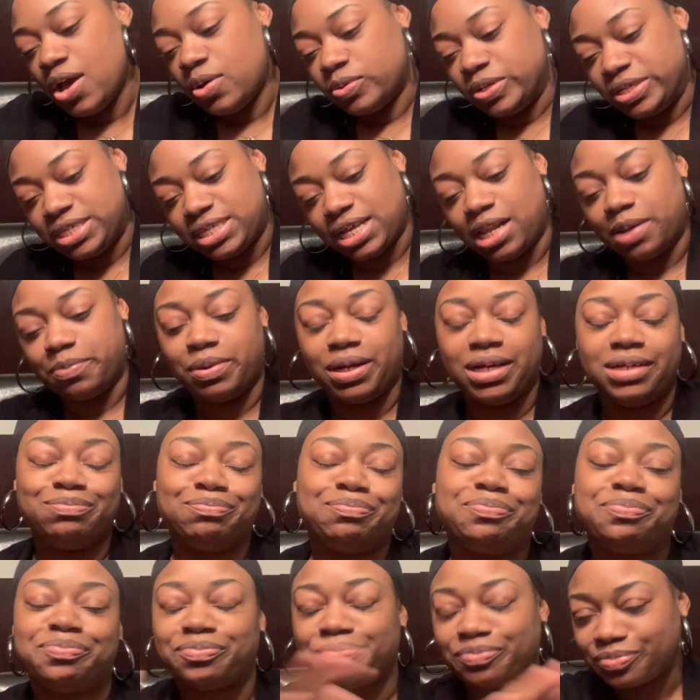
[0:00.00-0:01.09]
We celebrating
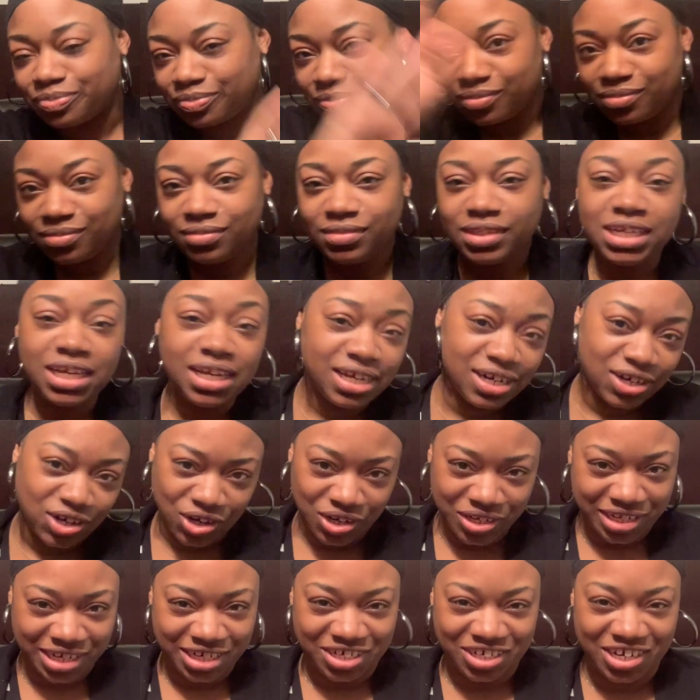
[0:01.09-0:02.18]
and all
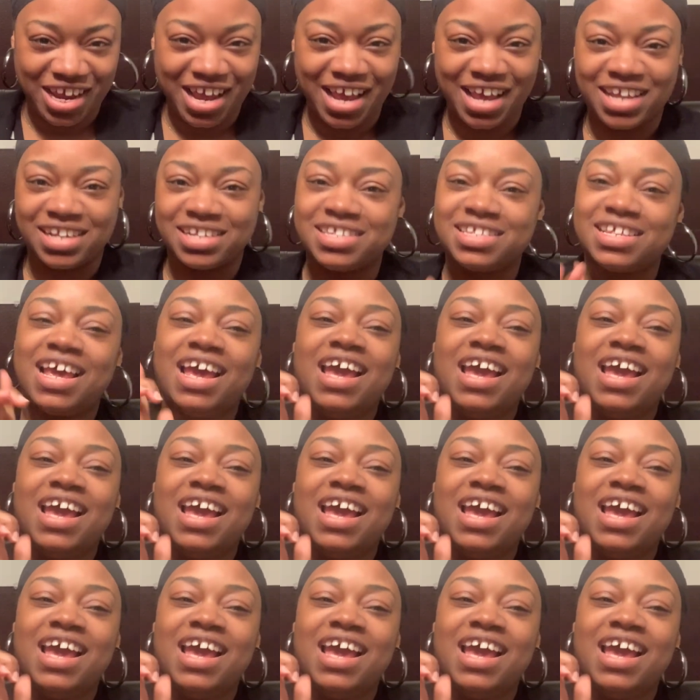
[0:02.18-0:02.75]
that jazz.